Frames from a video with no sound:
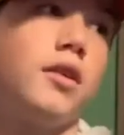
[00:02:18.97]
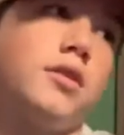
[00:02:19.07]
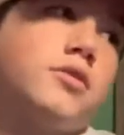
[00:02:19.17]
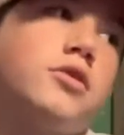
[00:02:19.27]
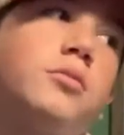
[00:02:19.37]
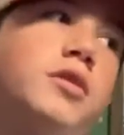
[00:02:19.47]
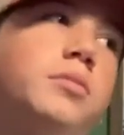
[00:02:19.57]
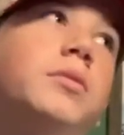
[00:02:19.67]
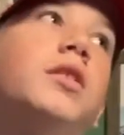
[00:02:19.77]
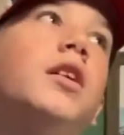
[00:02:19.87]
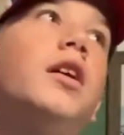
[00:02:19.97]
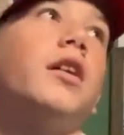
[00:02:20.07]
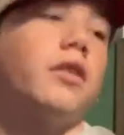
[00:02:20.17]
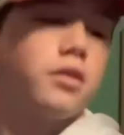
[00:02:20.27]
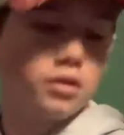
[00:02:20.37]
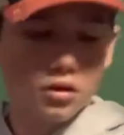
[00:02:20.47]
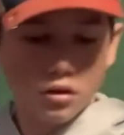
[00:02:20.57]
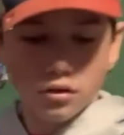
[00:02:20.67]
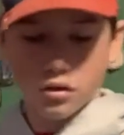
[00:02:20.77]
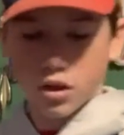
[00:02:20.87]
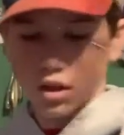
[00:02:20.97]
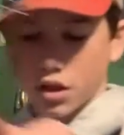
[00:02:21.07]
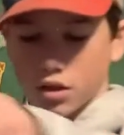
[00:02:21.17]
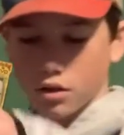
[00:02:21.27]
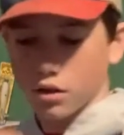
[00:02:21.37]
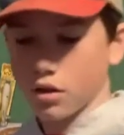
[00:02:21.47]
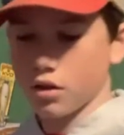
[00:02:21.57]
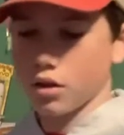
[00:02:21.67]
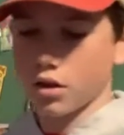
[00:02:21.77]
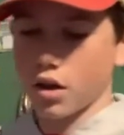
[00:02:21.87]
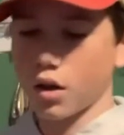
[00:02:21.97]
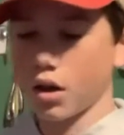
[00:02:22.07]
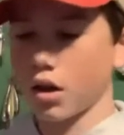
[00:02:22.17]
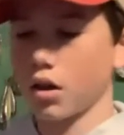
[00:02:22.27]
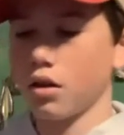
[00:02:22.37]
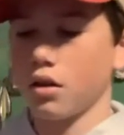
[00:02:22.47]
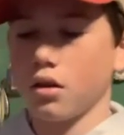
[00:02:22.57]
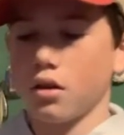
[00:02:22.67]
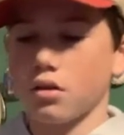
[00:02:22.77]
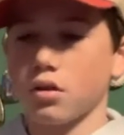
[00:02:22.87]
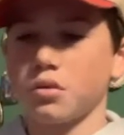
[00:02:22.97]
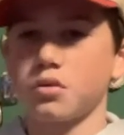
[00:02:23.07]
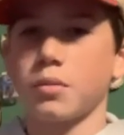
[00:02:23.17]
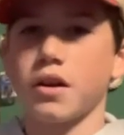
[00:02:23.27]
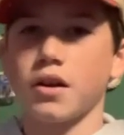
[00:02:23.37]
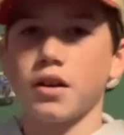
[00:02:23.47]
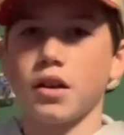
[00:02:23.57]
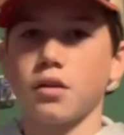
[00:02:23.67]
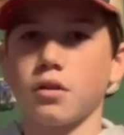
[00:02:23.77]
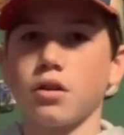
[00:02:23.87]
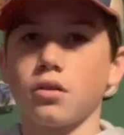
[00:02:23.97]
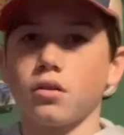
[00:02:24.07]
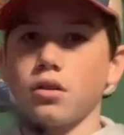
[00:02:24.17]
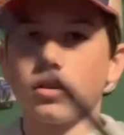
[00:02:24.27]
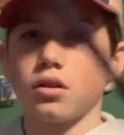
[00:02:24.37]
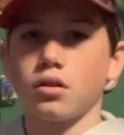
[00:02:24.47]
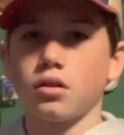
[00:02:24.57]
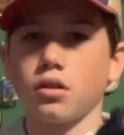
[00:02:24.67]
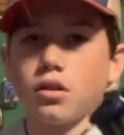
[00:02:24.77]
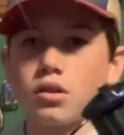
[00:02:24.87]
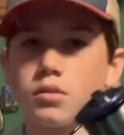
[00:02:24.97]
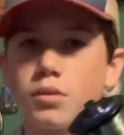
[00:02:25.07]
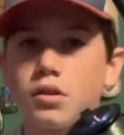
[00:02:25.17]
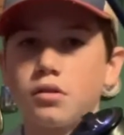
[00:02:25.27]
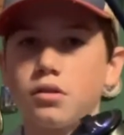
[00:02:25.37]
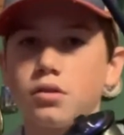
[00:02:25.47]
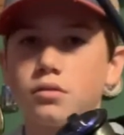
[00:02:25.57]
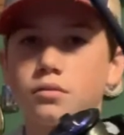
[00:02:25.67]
I'll show my spinning gear. Right here, I got a Lewis American Hero spinning reel.